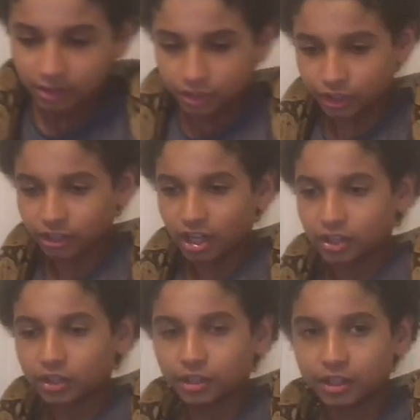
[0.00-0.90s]
turn
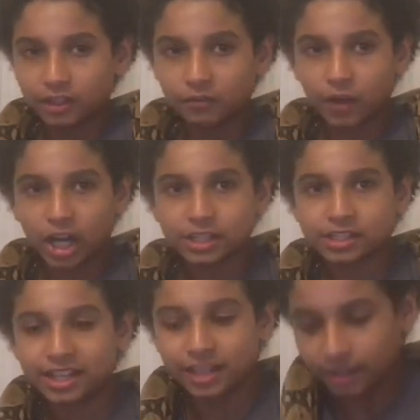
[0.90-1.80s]
on the
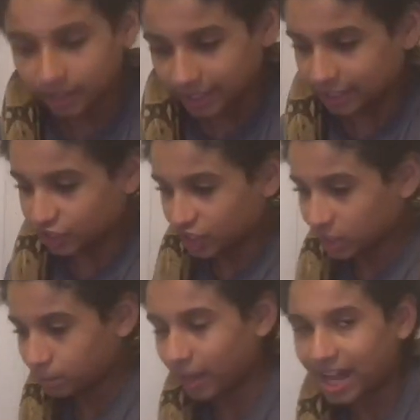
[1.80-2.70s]
faucet and
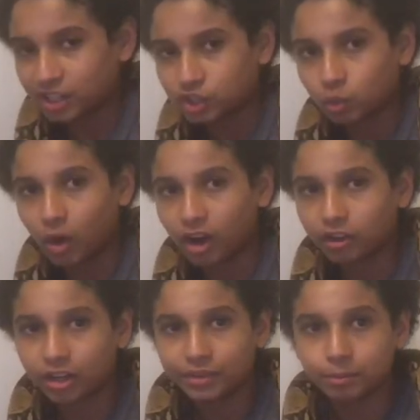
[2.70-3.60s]
just splash
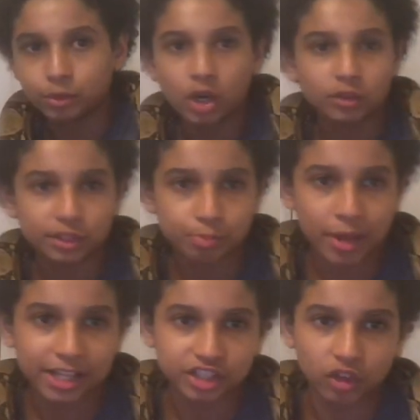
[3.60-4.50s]
water on them. Don't
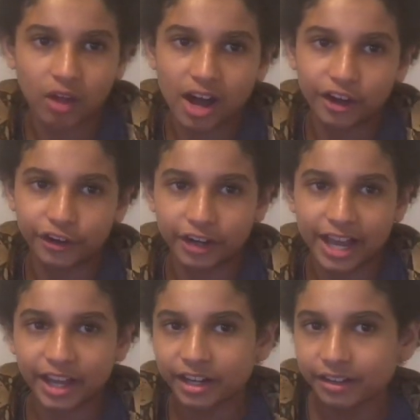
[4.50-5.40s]
splash a lot on her
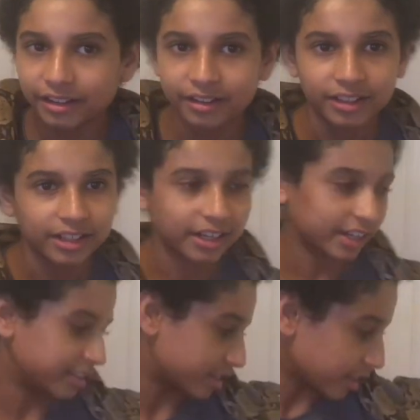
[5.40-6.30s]
head
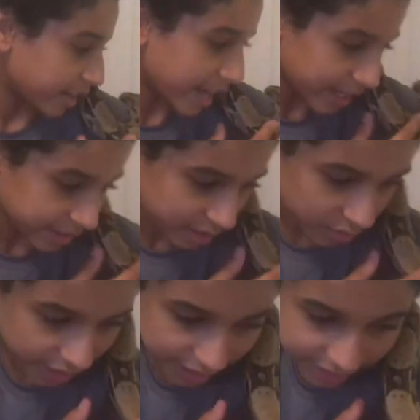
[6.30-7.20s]
because her head is
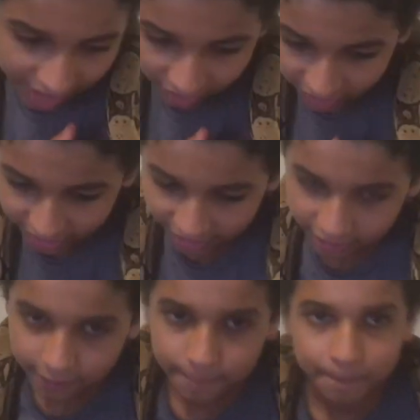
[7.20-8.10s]
very
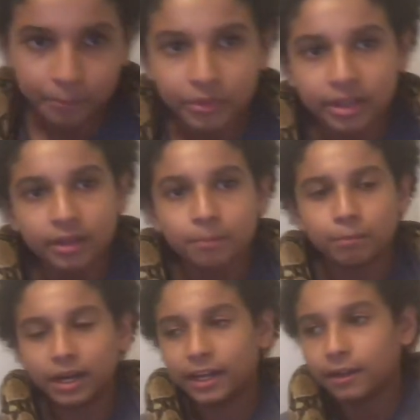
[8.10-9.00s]
delicate.
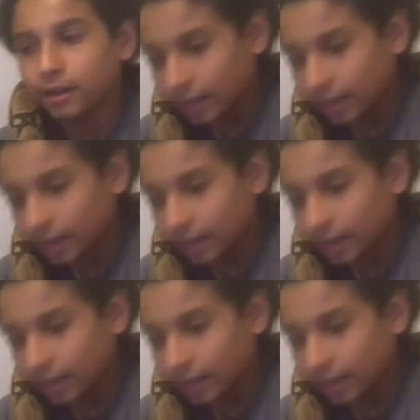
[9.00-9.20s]
But